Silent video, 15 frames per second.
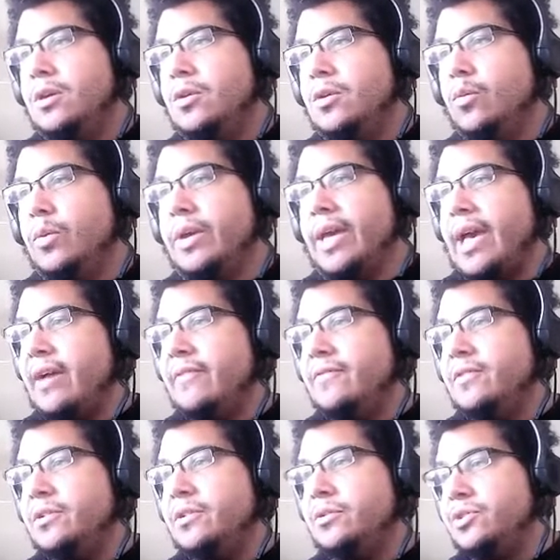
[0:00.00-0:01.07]
We have
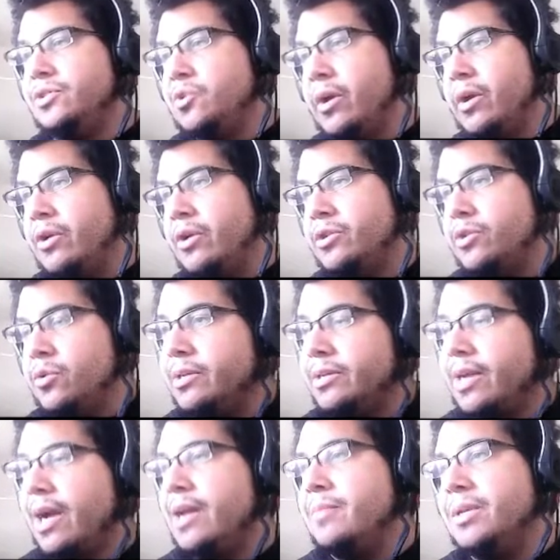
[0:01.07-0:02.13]
little squares or
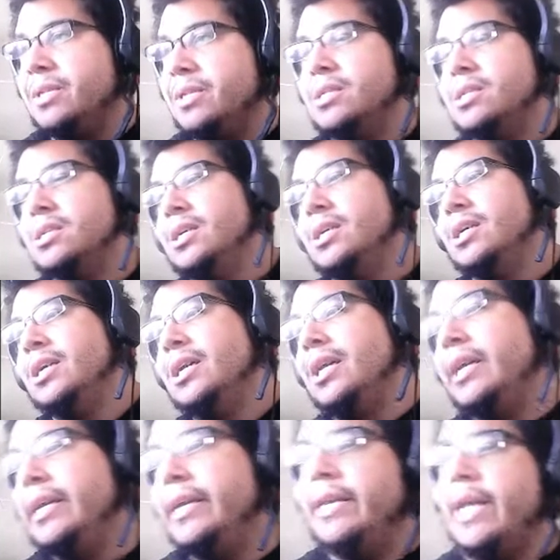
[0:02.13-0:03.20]
diamonds
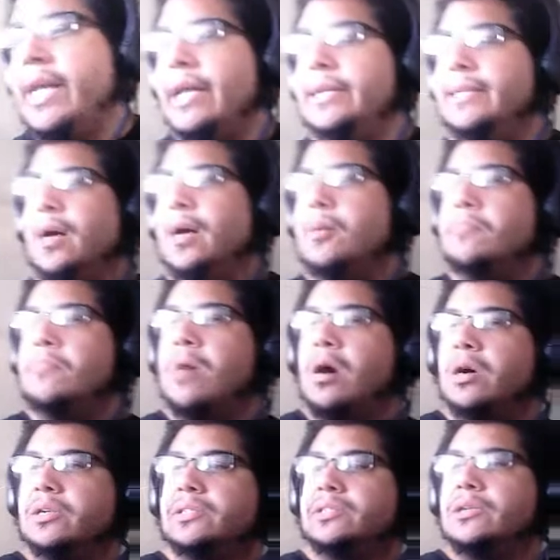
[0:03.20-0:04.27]
in and
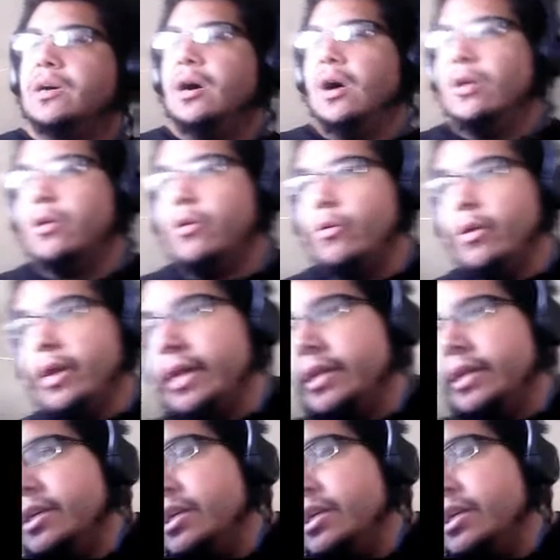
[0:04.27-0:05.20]
amongst our grid.